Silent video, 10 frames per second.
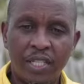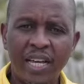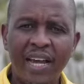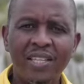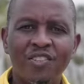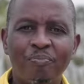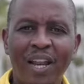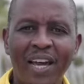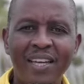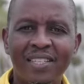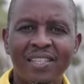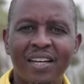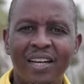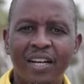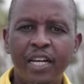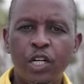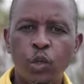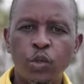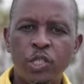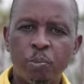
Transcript: The signs of blight include